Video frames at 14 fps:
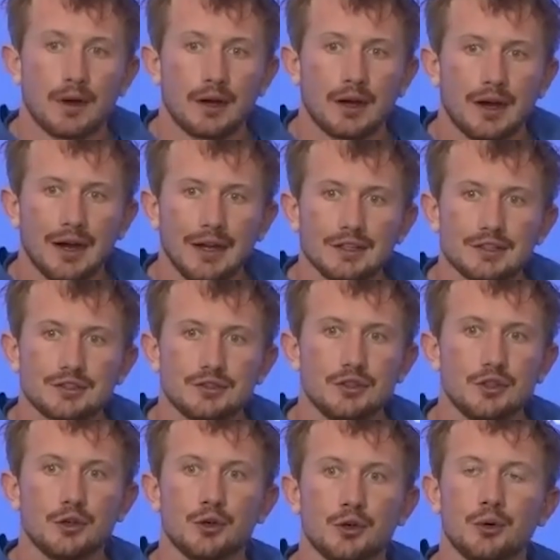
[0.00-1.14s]
I just
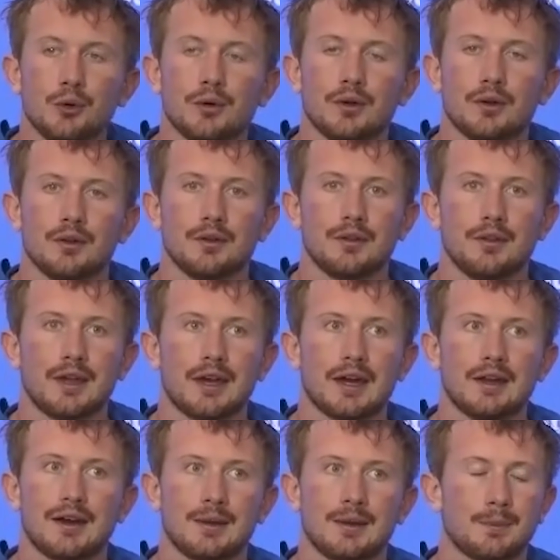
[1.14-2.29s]
knew
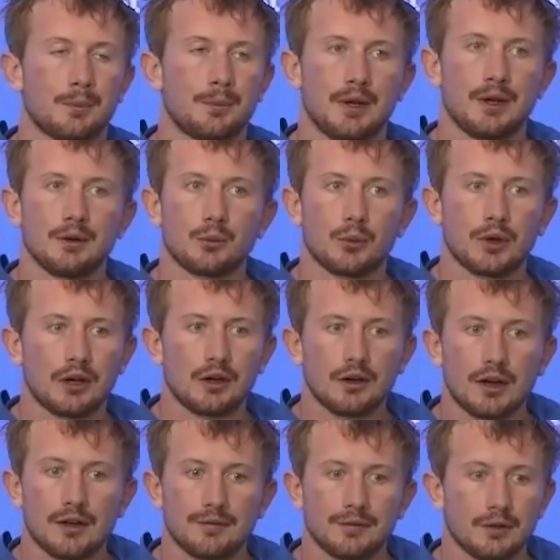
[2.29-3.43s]
that I prepared well.
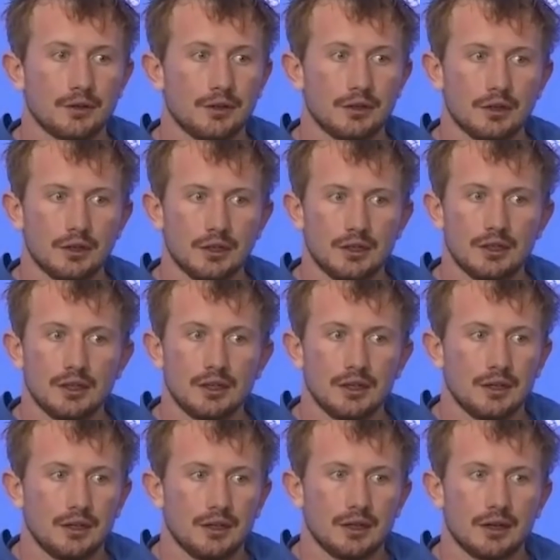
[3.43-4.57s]
I felt good.
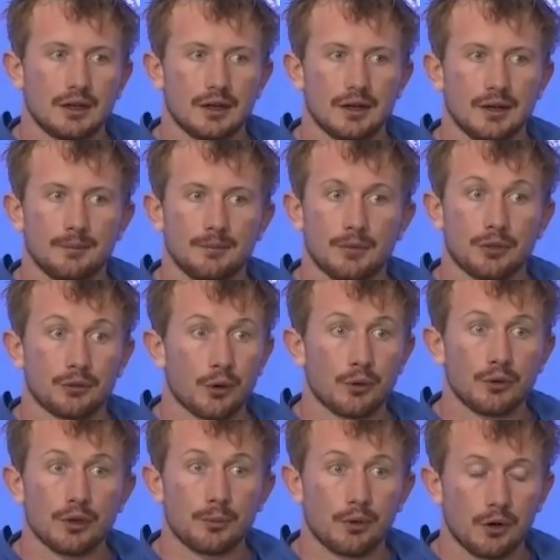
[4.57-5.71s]

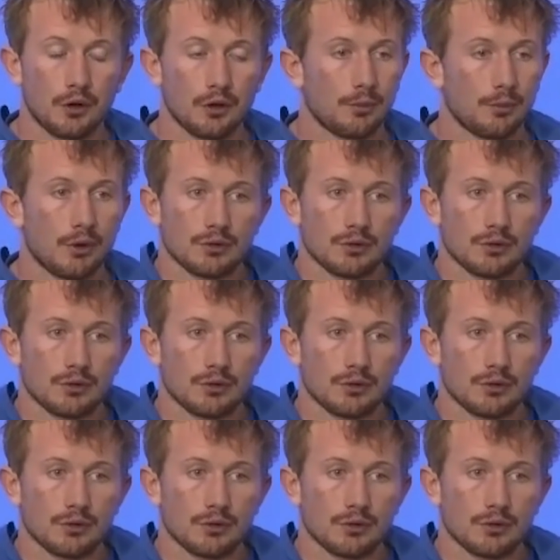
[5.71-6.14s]
Throwing the ball was